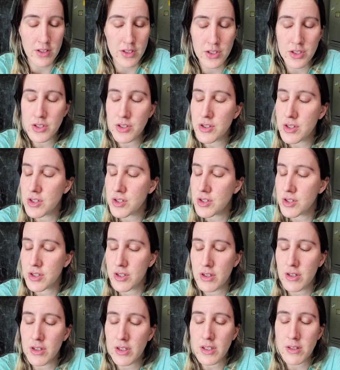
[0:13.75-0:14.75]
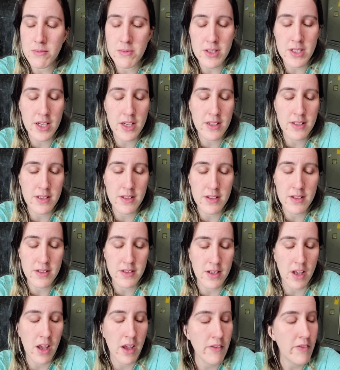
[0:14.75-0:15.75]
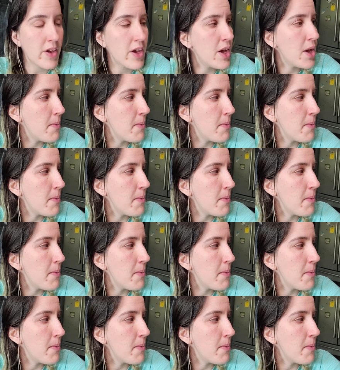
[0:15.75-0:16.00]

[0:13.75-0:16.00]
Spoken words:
Under the circumstances, I've